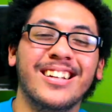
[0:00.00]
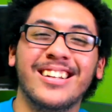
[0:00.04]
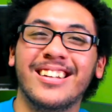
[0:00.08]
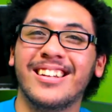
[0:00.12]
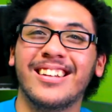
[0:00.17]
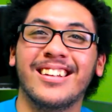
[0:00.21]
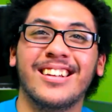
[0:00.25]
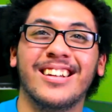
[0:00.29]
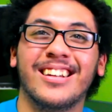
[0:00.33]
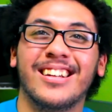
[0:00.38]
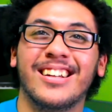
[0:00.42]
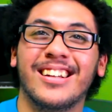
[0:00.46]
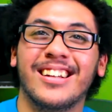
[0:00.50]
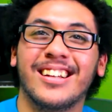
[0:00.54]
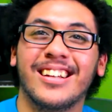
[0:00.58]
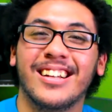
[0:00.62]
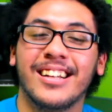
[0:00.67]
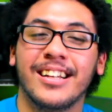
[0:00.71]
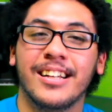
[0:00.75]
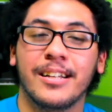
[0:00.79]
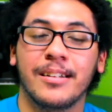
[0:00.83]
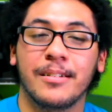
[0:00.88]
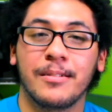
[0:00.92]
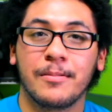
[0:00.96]
We have
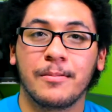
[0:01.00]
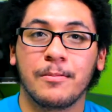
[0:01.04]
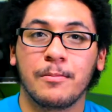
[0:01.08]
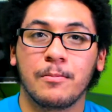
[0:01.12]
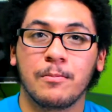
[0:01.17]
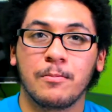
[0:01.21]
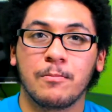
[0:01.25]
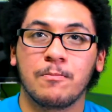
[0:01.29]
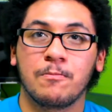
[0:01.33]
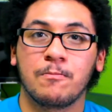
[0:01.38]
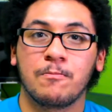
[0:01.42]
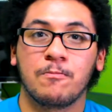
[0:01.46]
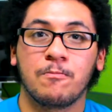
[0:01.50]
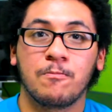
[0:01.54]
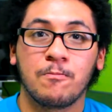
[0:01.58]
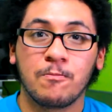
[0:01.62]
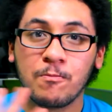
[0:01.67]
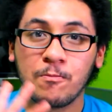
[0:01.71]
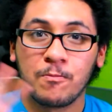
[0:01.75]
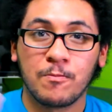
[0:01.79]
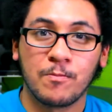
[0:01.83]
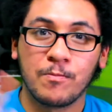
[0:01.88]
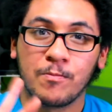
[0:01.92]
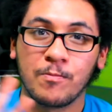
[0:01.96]
Chris, so
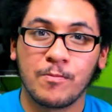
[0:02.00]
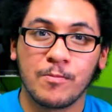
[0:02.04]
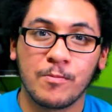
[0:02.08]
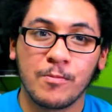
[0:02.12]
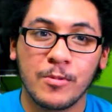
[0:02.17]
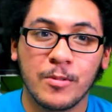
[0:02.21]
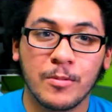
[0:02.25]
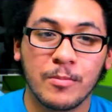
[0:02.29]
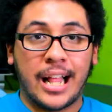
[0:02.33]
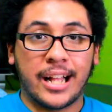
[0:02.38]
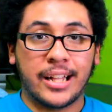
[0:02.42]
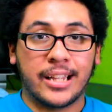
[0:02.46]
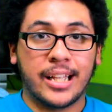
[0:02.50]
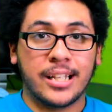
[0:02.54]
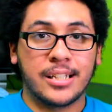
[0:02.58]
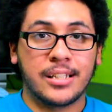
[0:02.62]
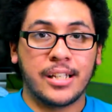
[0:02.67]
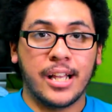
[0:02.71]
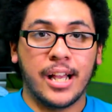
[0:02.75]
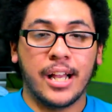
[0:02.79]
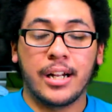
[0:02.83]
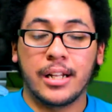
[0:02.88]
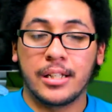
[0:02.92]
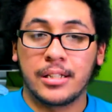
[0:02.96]
let's have it. Like they
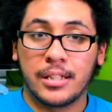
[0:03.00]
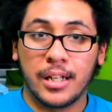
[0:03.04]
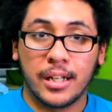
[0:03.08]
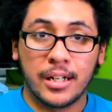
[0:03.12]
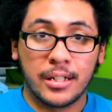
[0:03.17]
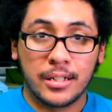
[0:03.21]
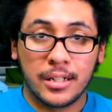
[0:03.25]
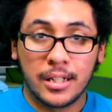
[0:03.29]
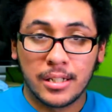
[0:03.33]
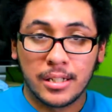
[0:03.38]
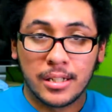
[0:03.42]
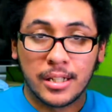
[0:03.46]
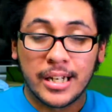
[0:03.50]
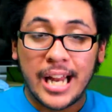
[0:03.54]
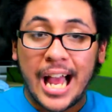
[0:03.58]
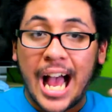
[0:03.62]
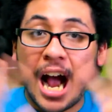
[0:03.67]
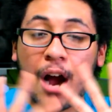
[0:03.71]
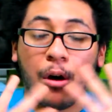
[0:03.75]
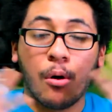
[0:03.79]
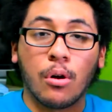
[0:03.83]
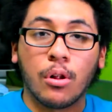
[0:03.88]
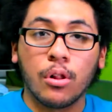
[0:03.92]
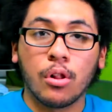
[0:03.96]
said, this is an
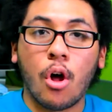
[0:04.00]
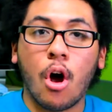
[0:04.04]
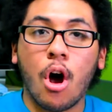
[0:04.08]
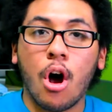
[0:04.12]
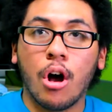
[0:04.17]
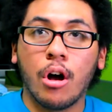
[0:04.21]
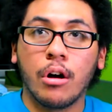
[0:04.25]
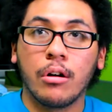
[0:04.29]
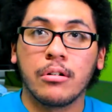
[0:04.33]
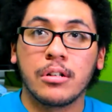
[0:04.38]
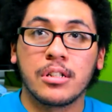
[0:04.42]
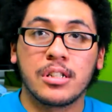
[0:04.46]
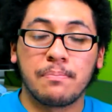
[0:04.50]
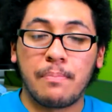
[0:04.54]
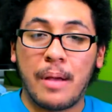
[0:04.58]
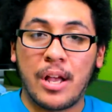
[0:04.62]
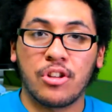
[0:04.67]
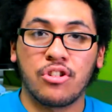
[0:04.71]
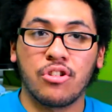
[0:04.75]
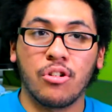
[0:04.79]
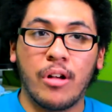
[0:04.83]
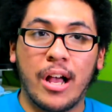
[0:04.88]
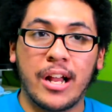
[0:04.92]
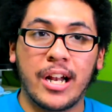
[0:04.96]
hour-long
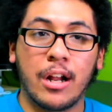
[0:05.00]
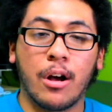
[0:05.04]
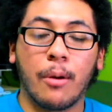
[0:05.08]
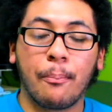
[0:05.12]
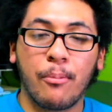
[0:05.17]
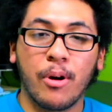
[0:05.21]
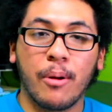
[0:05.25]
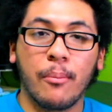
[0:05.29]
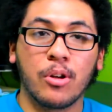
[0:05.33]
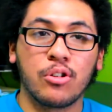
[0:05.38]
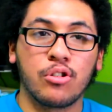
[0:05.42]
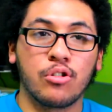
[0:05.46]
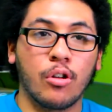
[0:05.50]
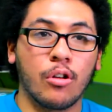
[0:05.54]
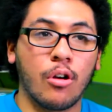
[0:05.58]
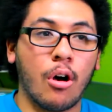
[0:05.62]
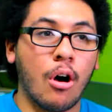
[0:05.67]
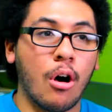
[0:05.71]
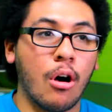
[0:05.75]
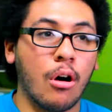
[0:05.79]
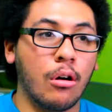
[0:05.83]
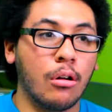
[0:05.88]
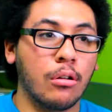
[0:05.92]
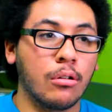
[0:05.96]
special, and it pretty much
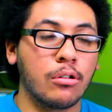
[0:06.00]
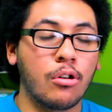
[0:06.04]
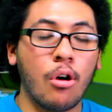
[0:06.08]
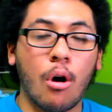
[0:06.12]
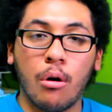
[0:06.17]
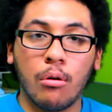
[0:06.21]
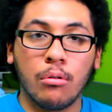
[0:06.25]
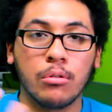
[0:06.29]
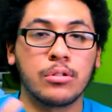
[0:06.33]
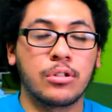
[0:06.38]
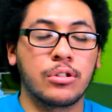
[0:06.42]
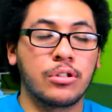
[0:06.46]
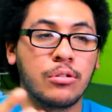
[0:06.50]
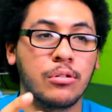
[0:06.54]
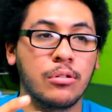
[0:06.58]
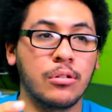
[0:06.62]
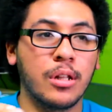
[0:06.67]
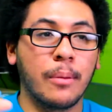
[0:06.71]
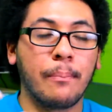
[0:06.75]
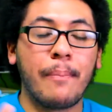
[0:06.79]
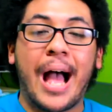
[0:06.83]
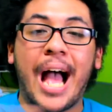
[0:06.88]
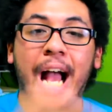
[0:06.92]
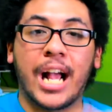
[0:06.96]
all goes to
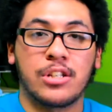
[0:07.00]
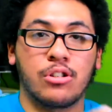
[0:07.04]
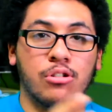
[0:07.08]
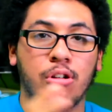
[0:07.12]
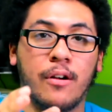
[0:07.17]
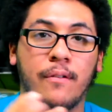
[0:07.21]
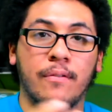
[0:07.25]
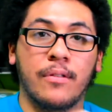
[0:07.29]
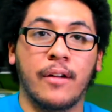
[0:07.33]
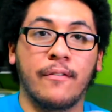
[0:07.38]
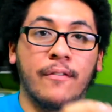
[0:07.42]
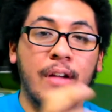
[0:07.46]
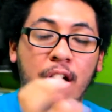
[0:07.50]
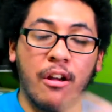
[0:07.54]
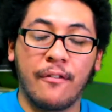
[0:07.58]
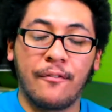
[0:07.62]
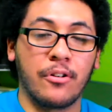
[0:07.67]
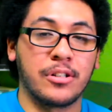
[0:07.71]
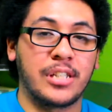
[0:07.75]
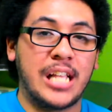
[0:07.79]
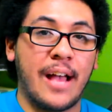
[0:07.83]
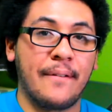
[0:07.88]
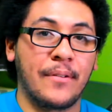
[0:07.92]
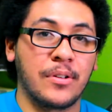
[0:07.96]
the backstory of the very
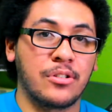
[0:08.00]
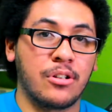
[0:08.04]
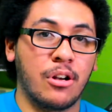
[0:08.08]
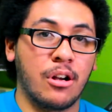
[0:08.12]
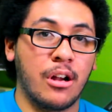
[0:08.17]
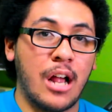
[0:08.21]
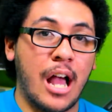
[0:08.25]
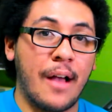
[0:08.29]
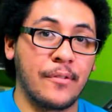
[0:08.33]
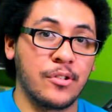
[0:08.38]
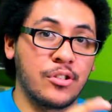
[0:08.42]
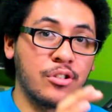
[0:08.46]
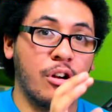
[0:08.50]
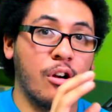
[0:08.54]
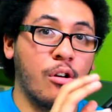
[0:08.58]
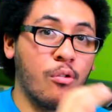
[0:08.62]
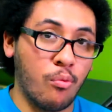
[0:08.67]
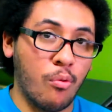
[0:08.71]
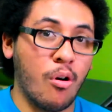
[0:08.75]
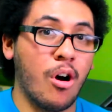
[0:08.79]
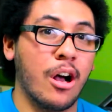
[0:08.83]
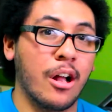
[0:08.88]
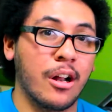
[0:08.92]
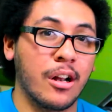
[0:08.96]
first Avatar, Avatar
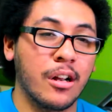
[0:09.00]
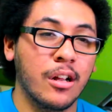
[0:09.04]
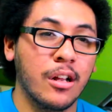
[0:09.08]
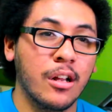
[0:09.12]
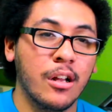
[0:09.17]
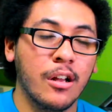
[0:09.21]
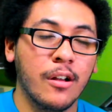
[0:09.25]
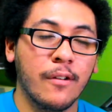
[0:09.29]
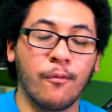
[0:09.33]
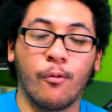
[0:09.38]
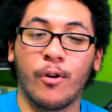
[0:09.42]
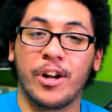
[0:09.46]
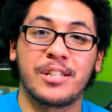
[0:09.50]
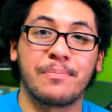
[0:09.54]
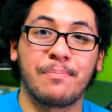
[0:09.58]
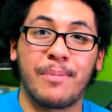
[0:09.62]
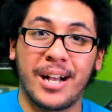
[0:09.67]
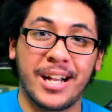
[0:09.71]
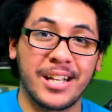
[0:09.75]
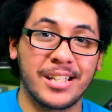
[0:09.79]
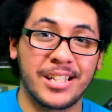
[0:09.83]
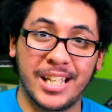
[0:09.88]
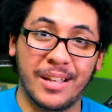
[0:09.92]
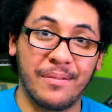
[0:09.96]
1, voiced
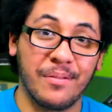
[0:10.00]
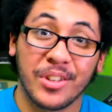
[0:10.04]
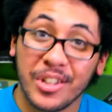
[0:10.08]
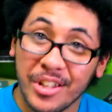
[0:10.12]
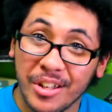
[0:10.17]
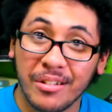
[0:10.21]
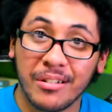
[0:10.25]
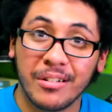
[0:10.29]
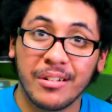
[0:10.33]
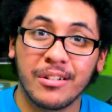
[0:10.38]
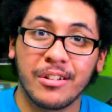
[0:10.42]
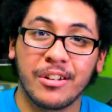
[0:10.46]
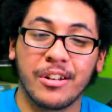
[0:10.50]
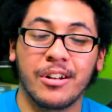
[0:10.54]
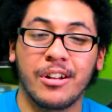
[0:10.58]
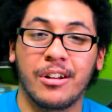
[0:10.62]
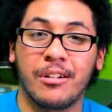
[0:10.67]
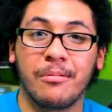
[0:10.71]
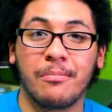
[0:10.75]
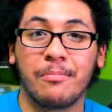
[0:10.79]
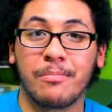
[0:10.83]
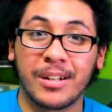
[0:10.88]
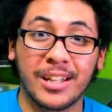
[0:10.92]
by Steven Yeun, you know,